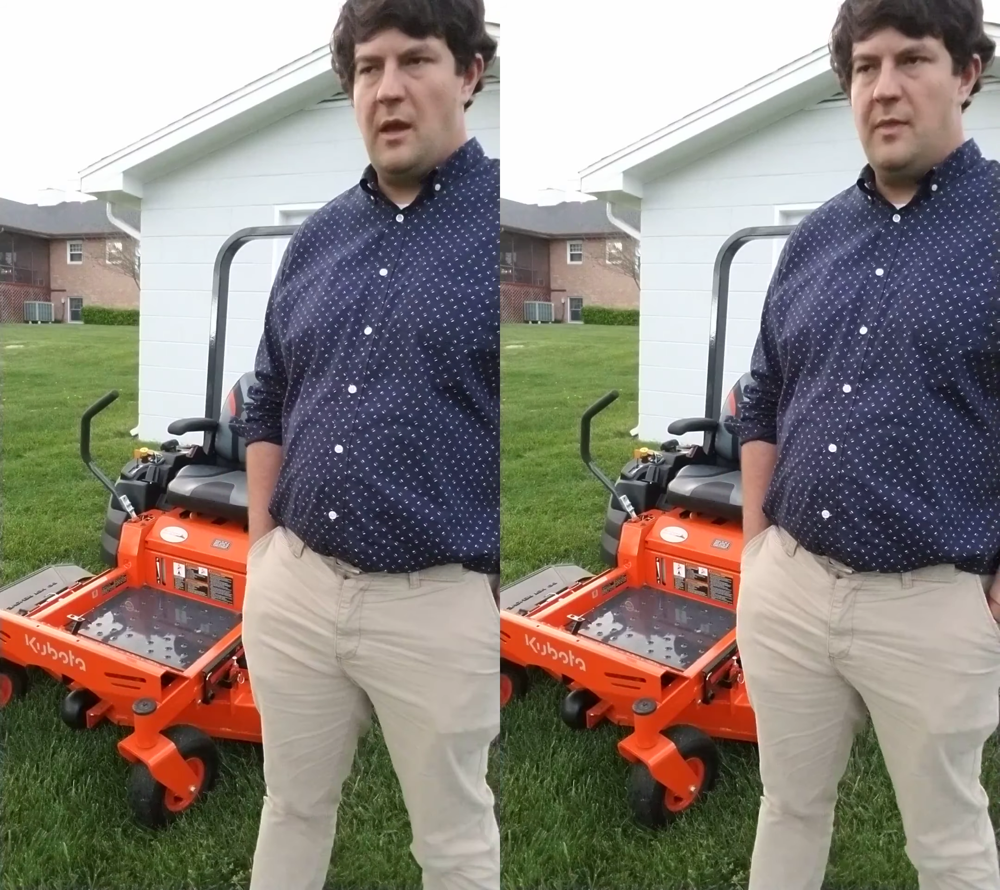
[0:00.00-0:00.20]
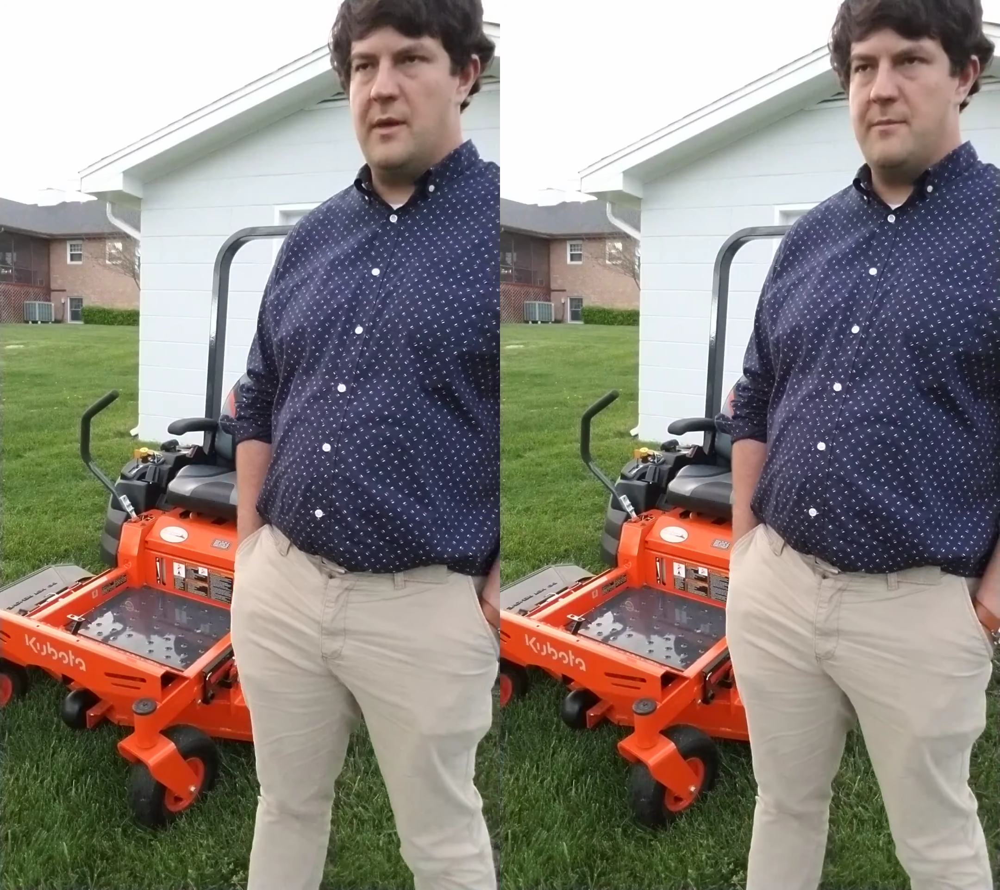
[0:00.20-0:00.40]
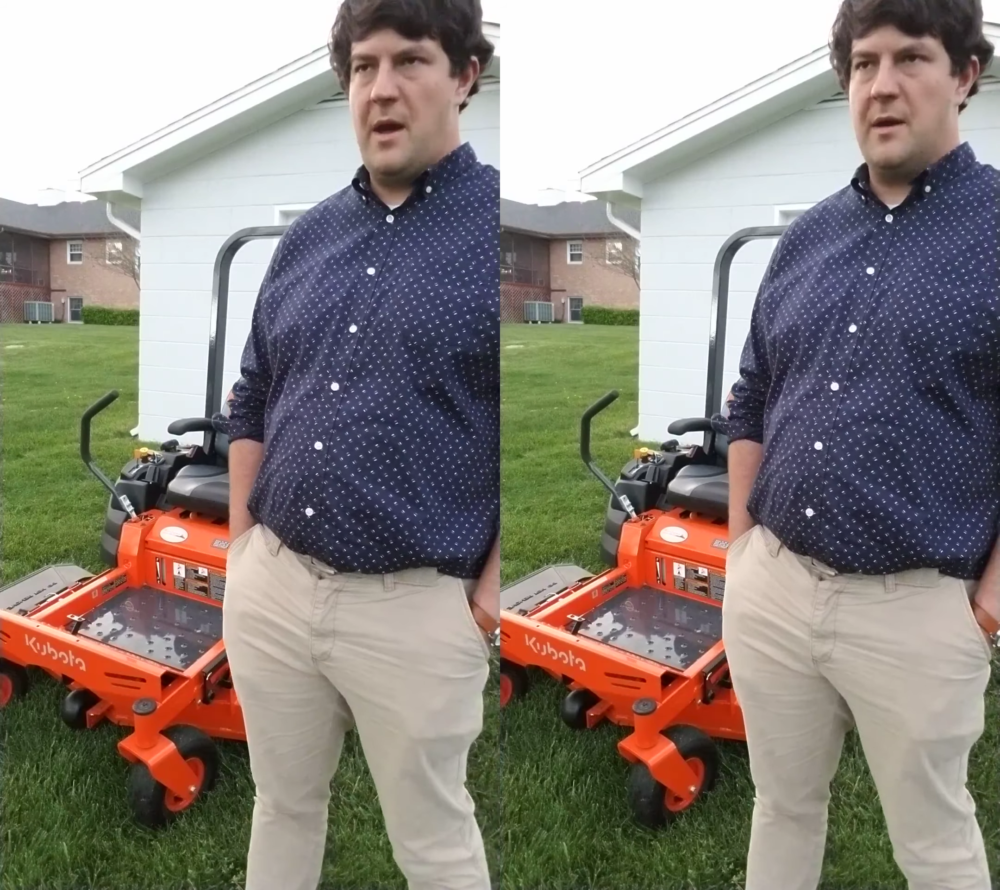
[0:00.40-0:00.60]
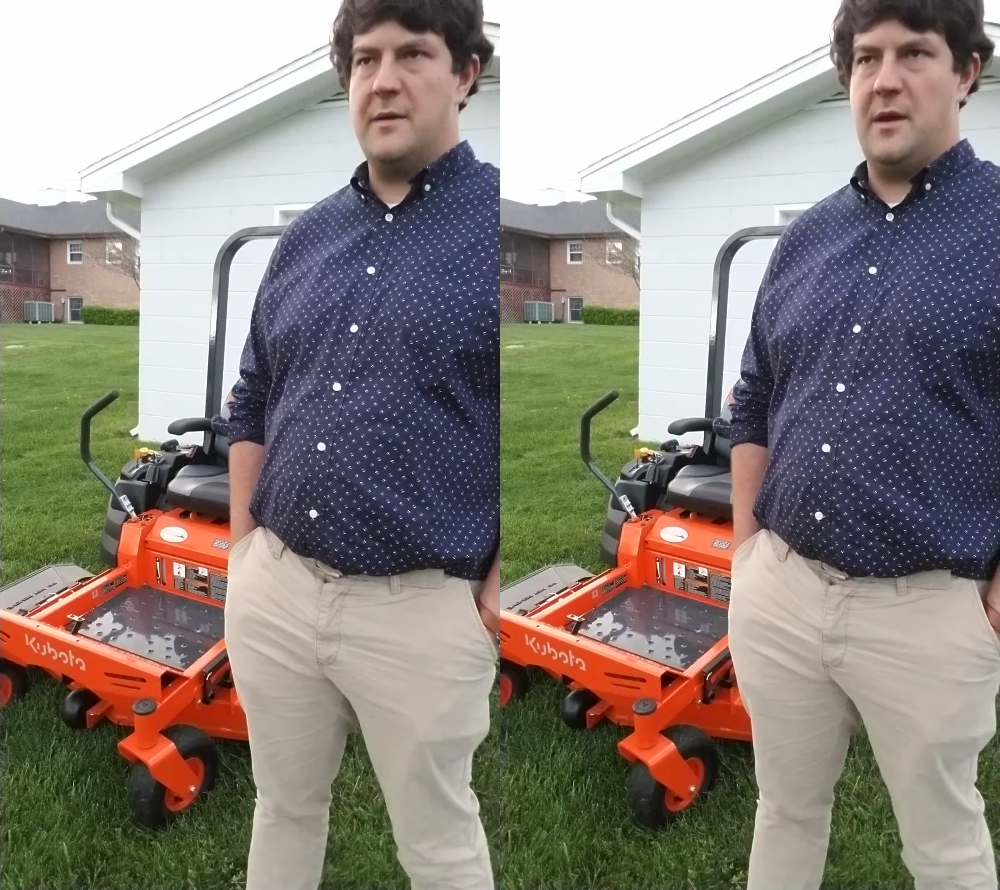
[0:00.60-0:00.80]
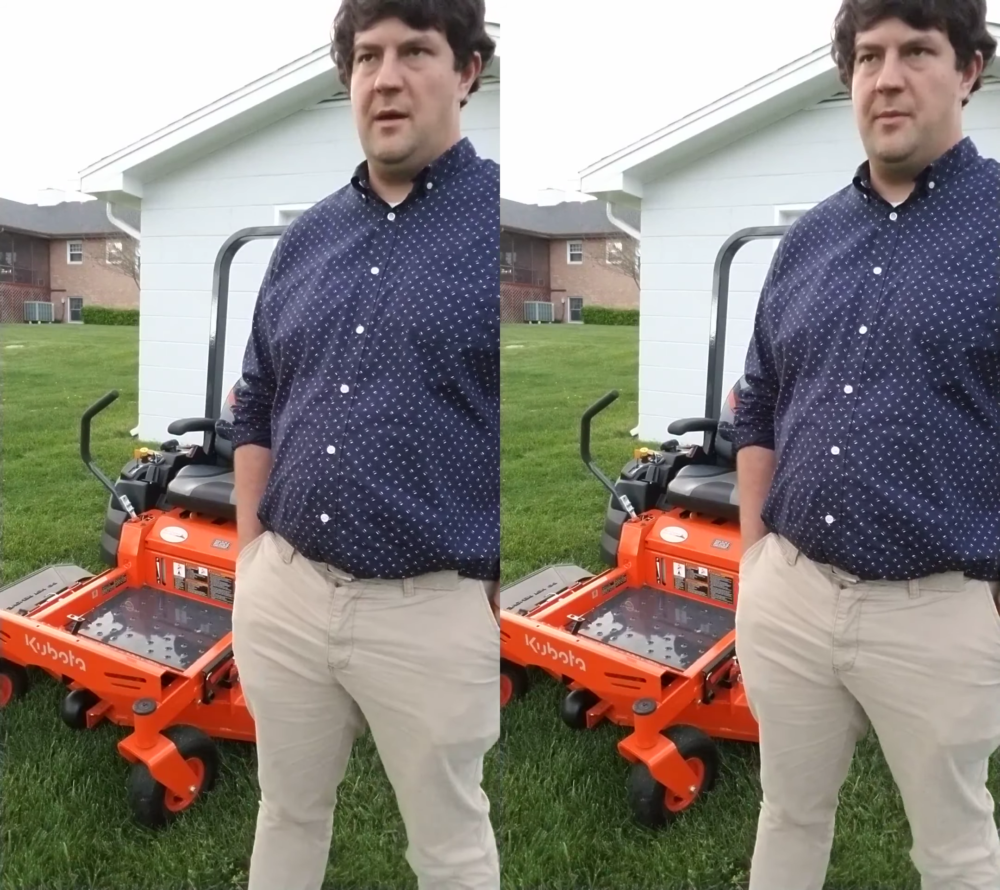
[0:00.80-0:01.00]
the amount of
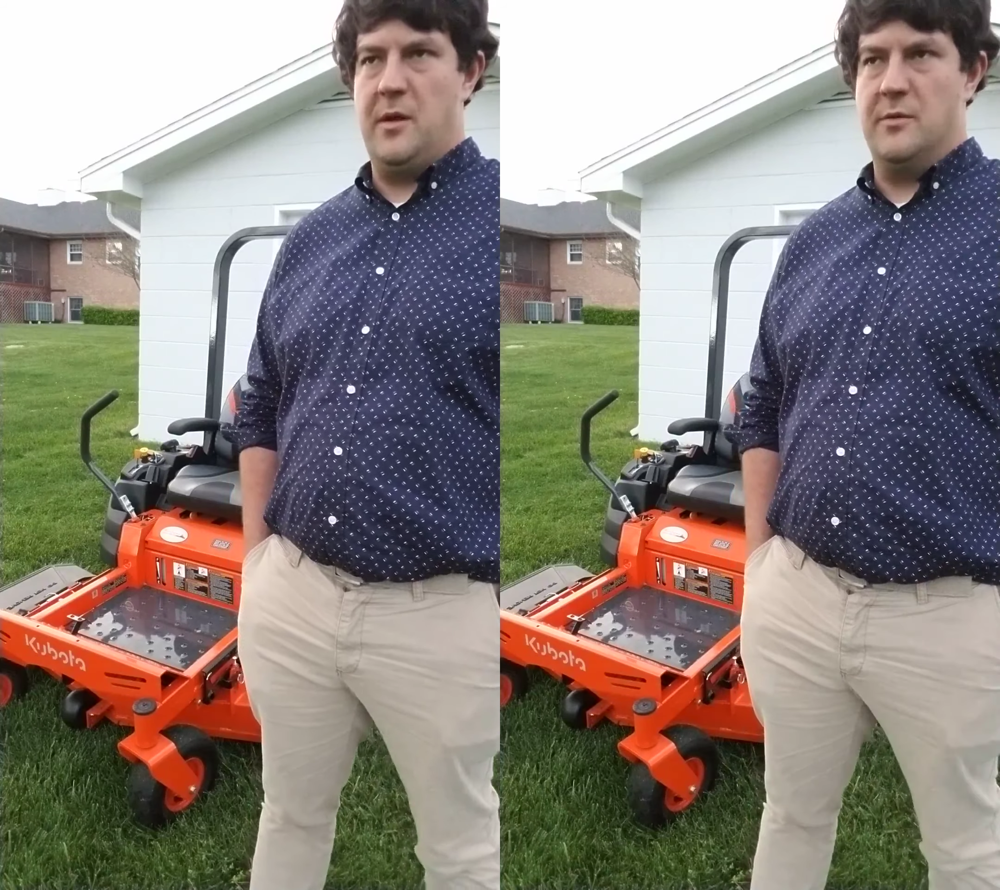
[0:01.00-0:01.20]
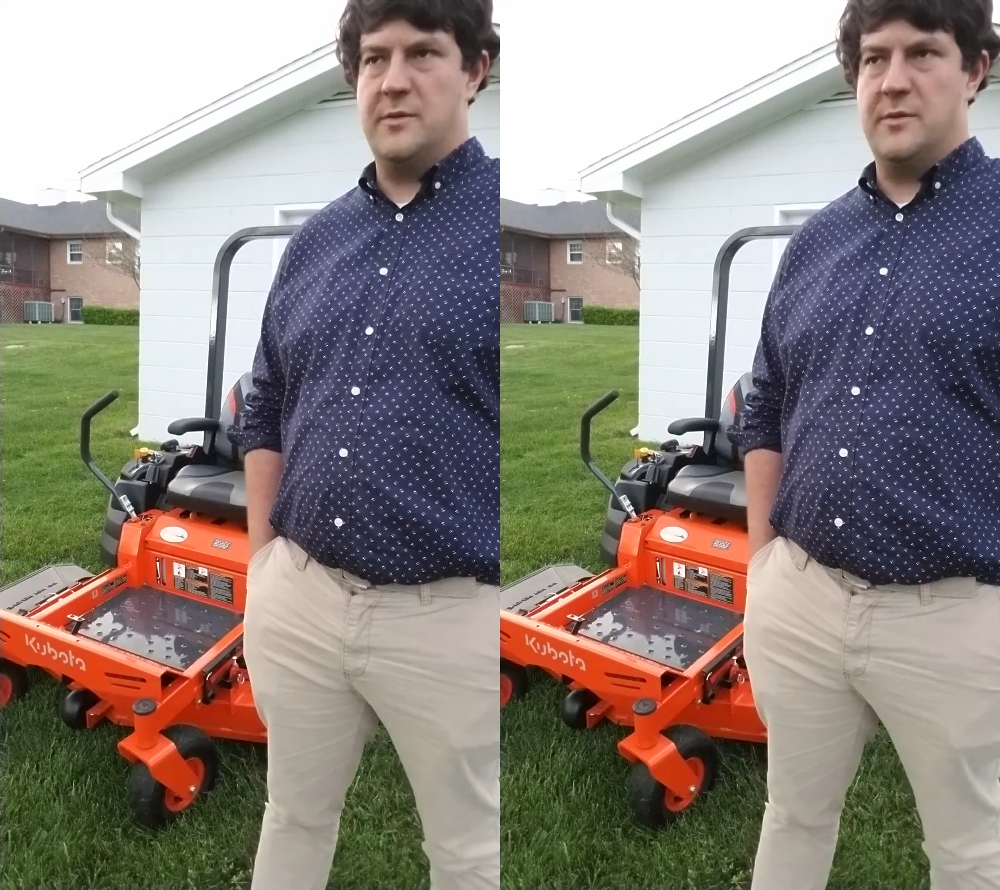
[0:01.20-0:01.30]
time that you